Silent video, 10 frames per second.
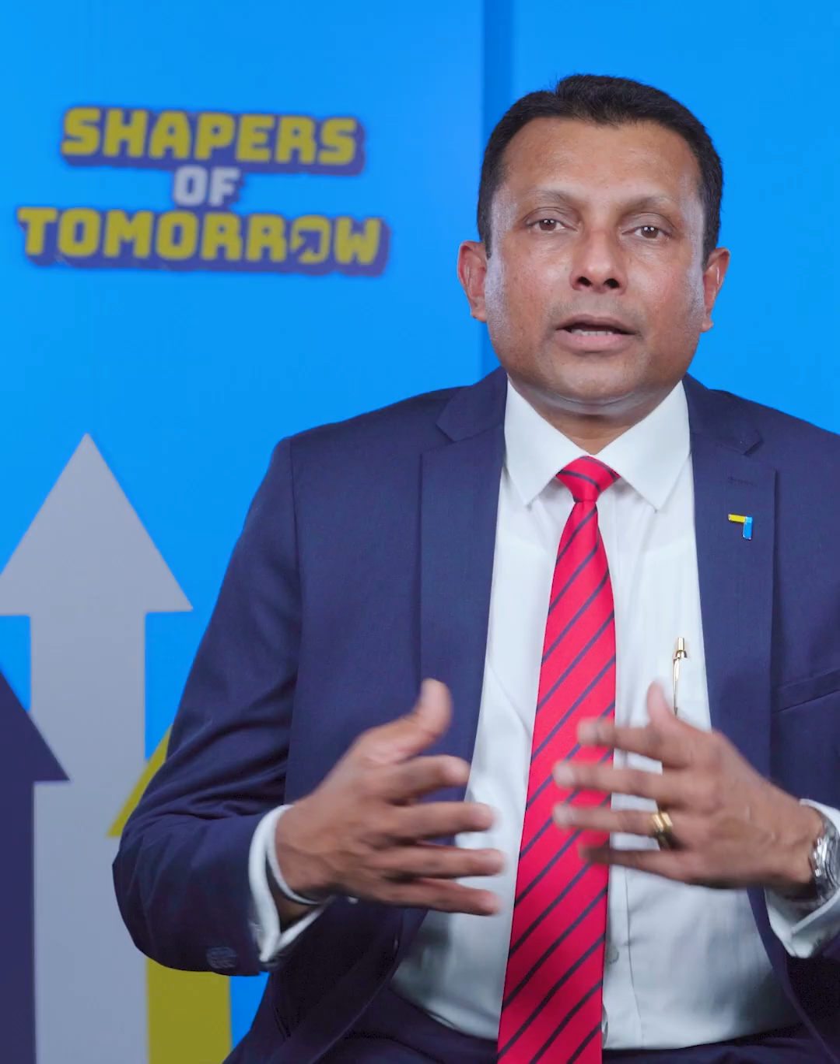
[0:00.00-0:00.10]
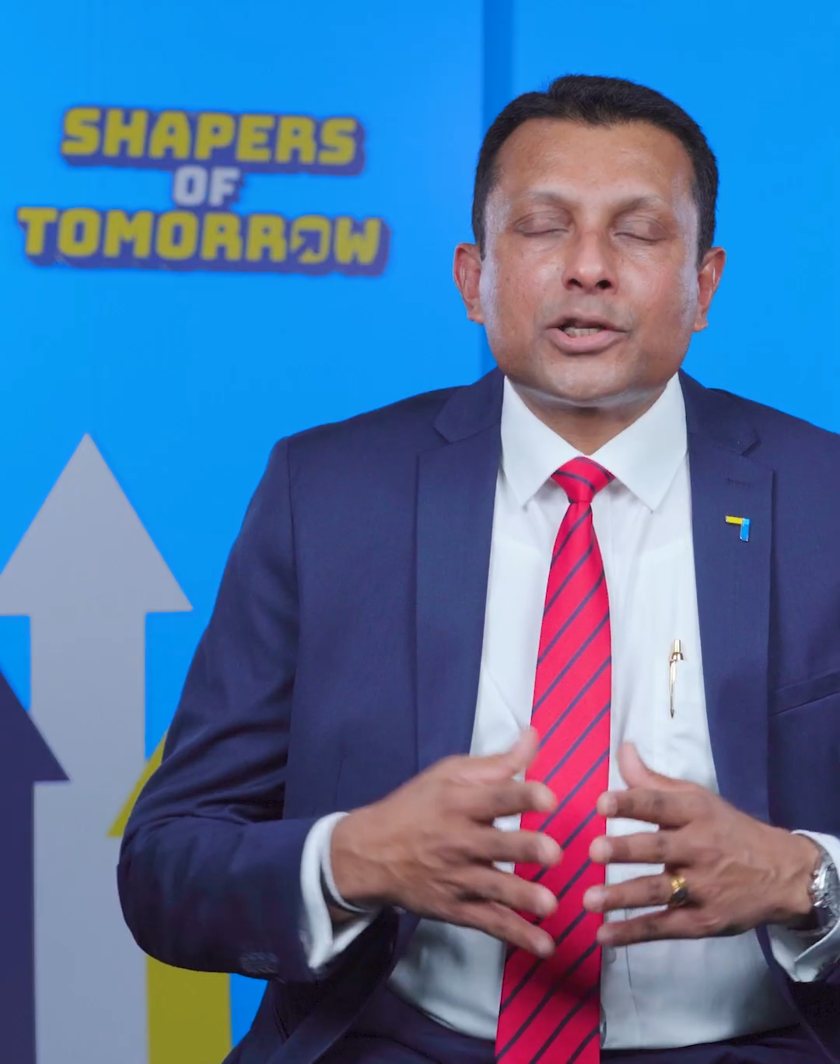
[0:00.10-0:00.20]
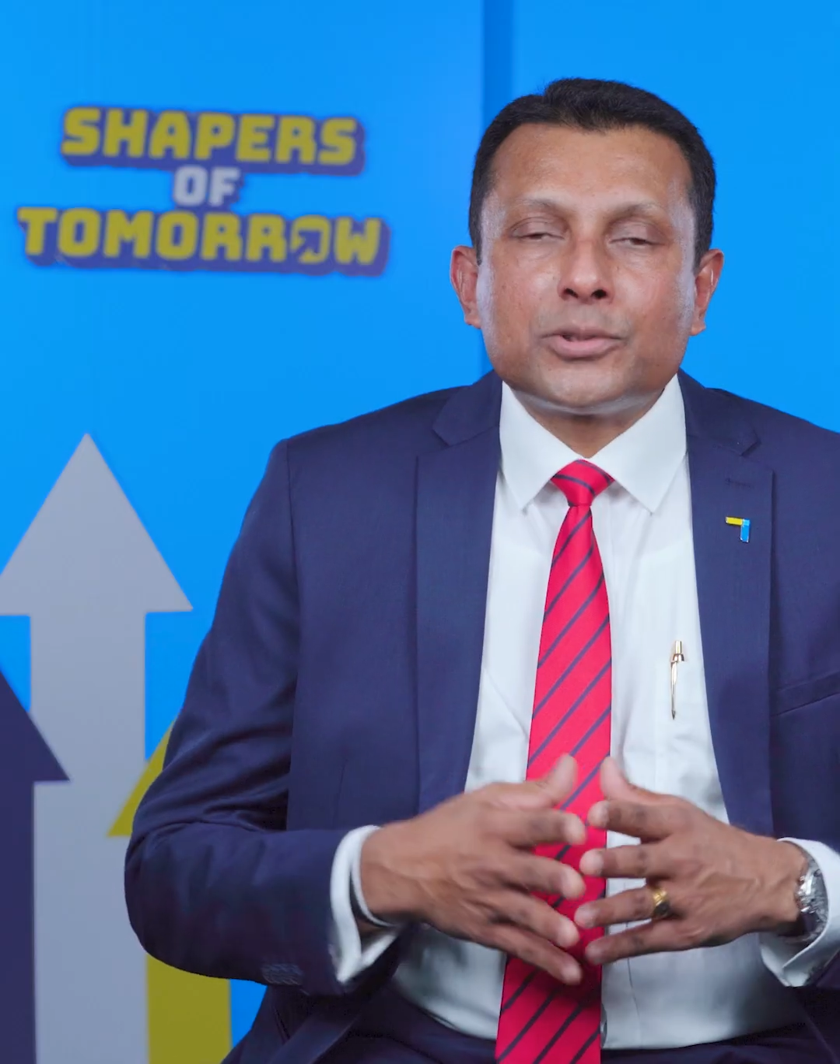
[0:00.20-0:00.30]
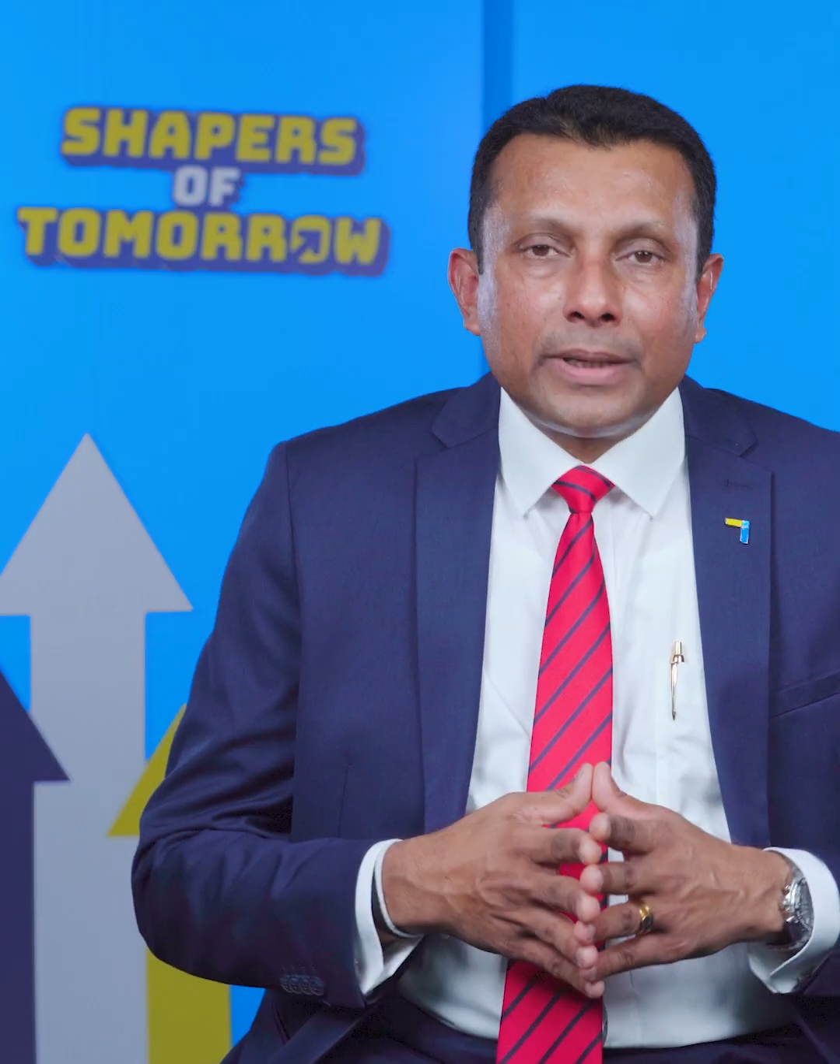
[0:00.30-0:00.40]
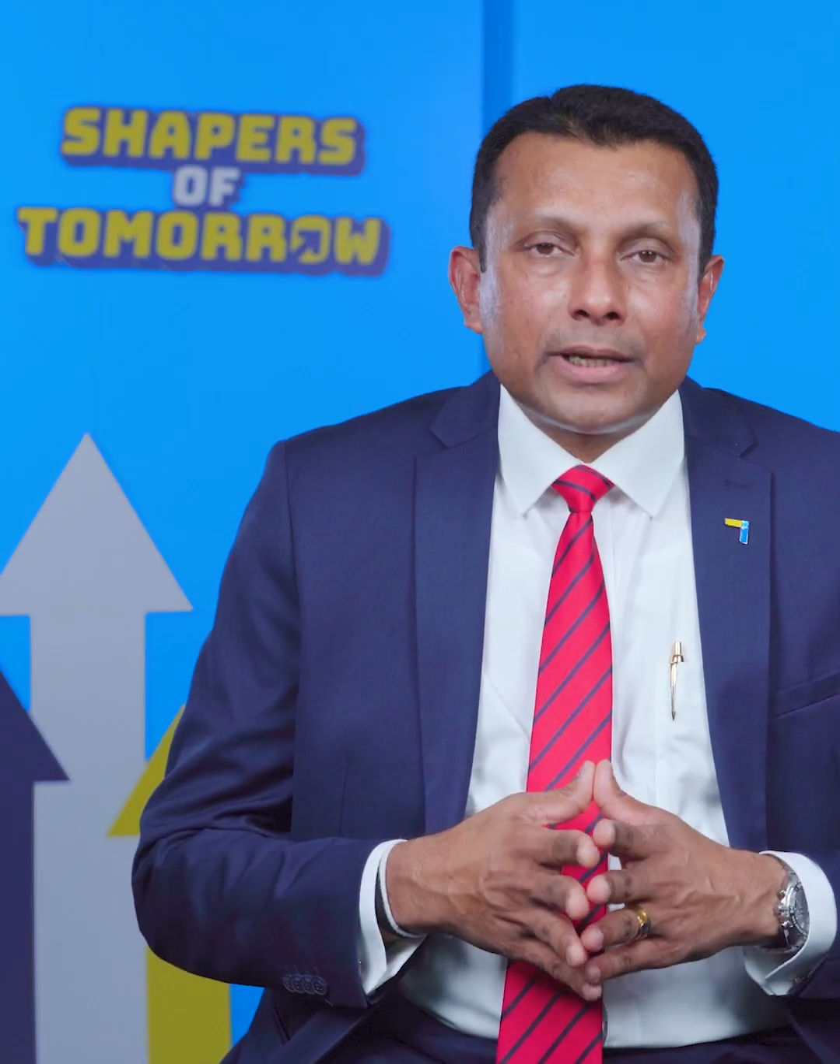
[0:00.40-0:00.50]

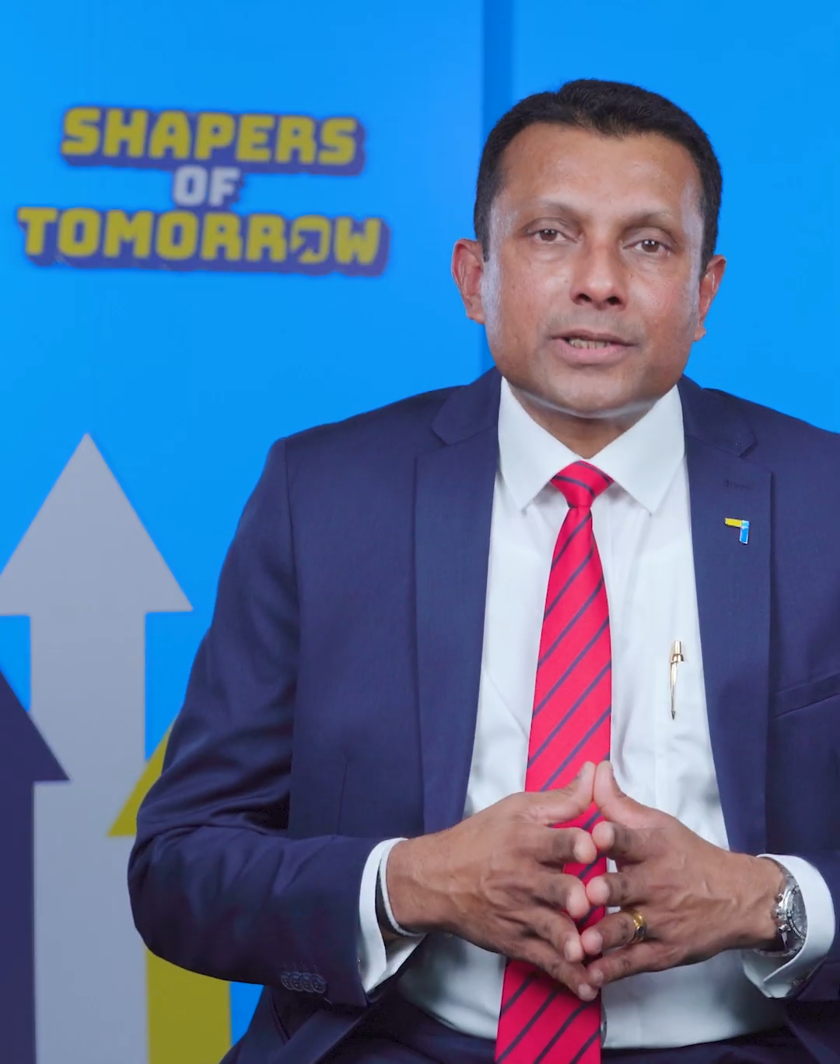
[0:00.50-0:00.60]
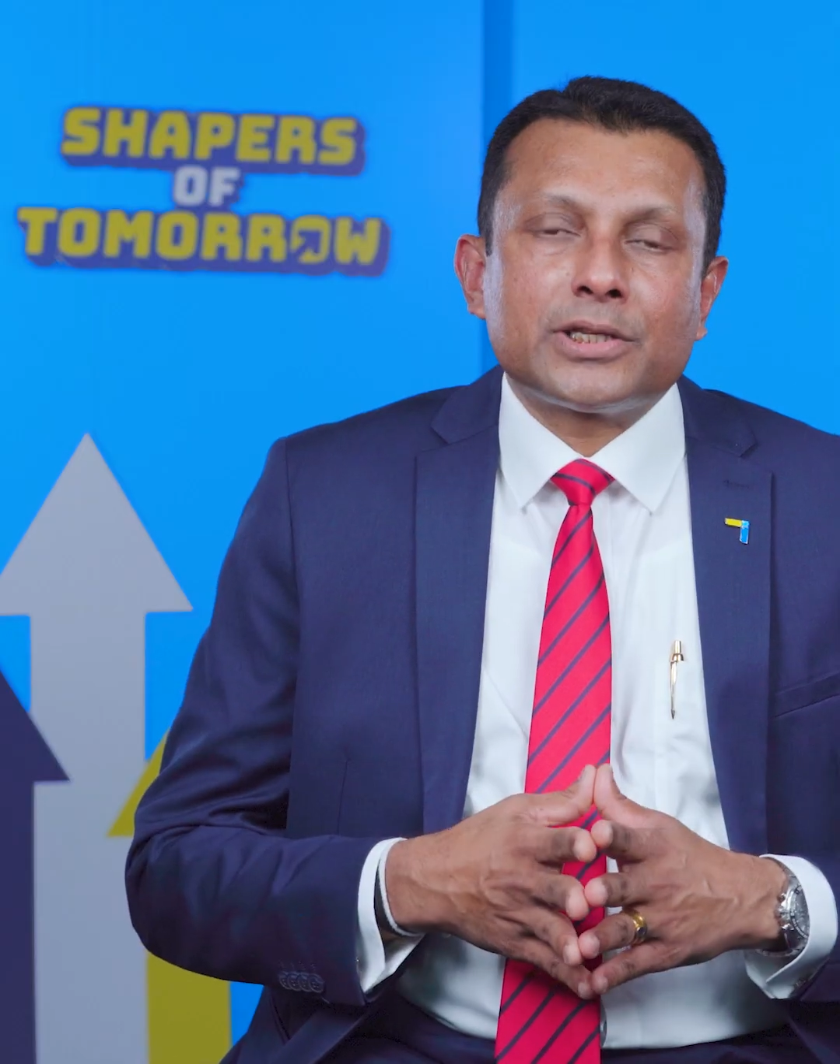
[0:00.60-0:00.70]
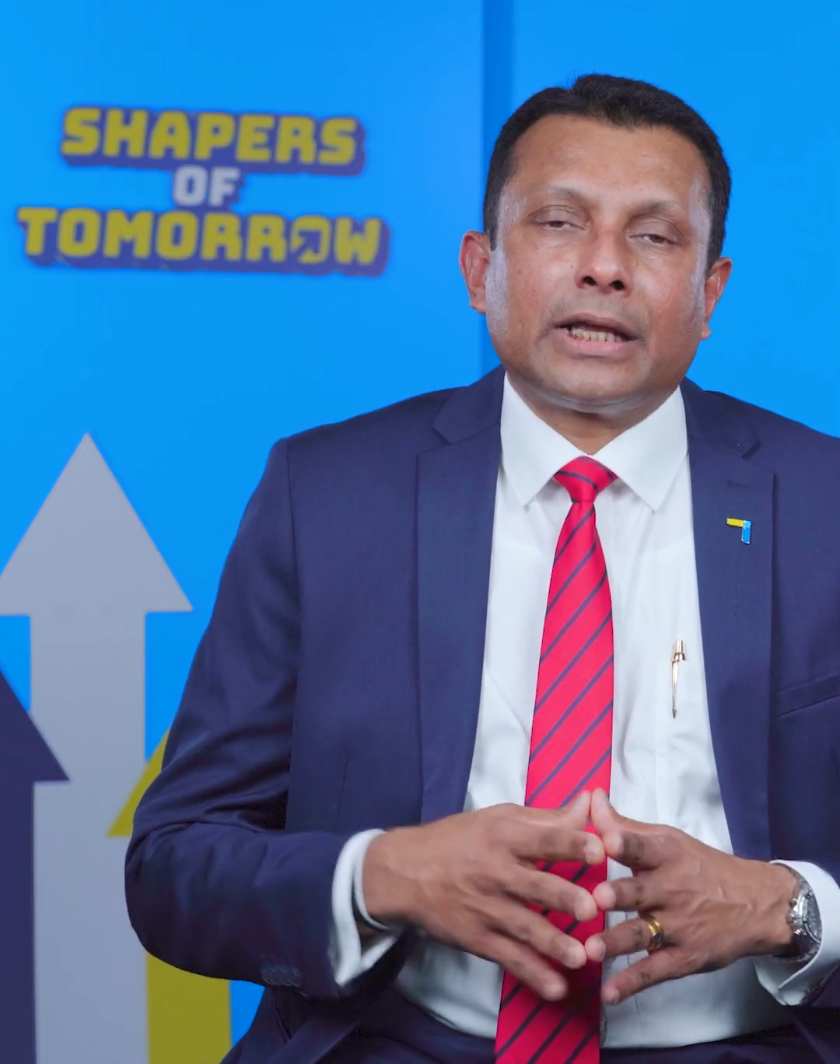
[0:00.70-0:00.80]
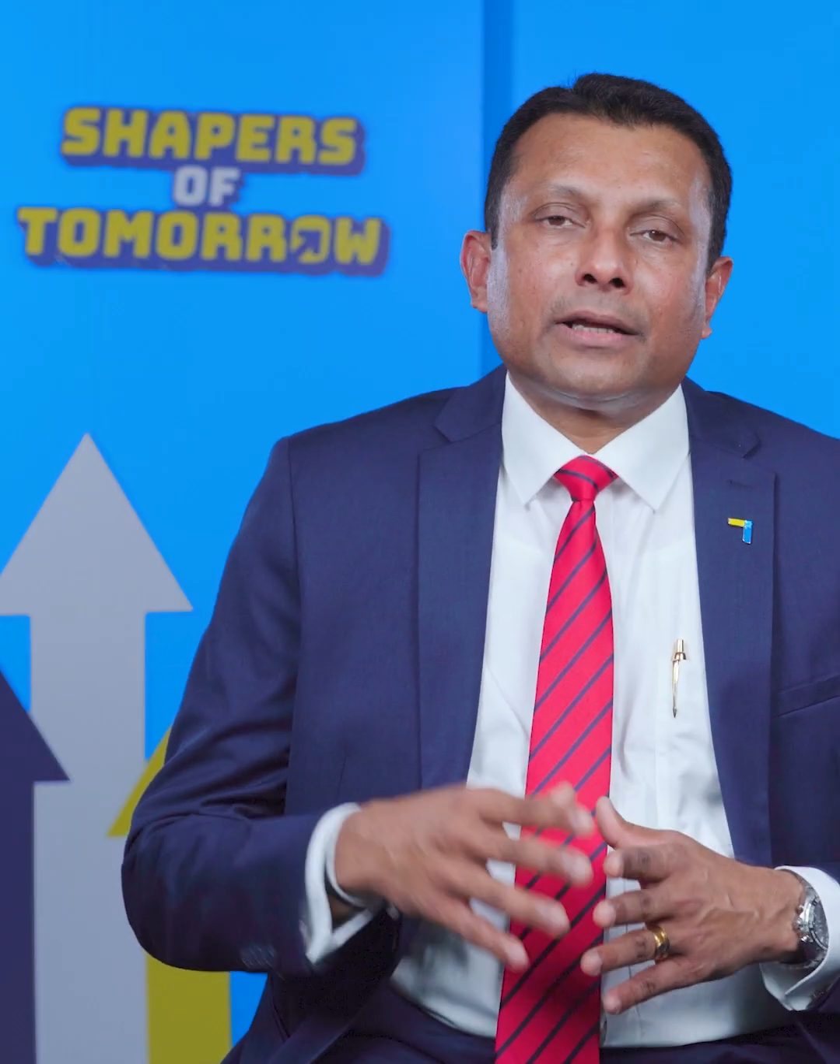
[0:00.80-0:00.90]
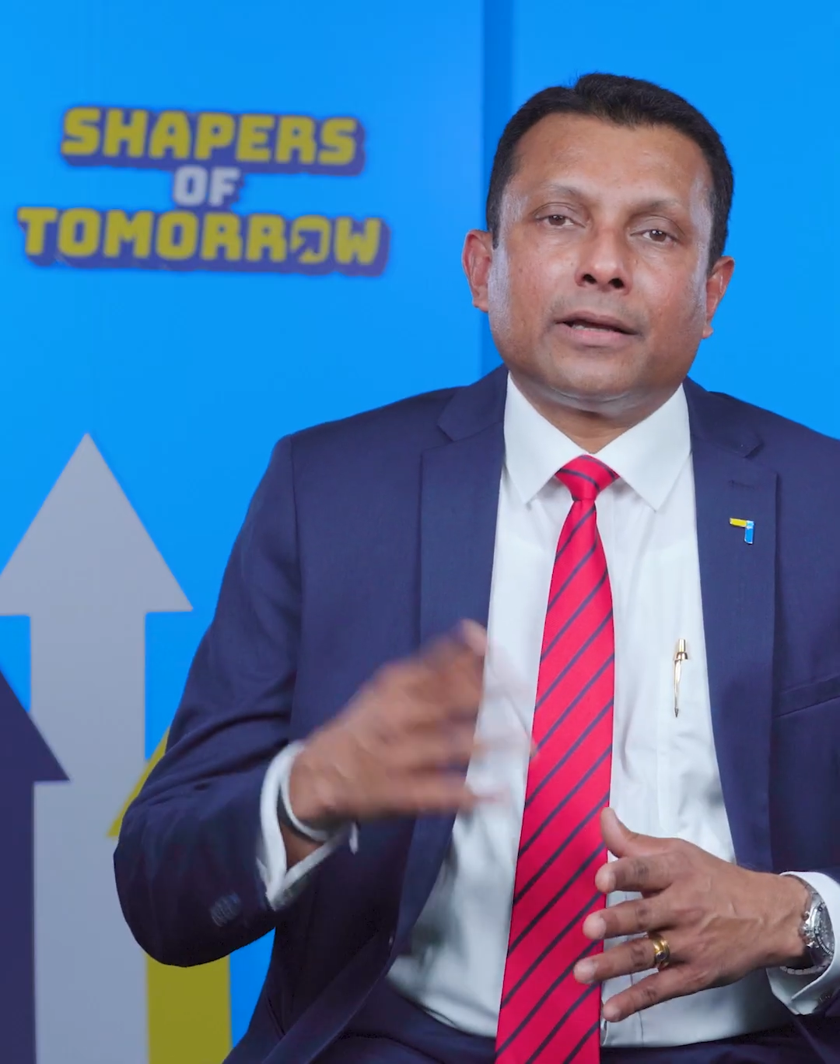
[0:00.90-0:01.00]
experiencing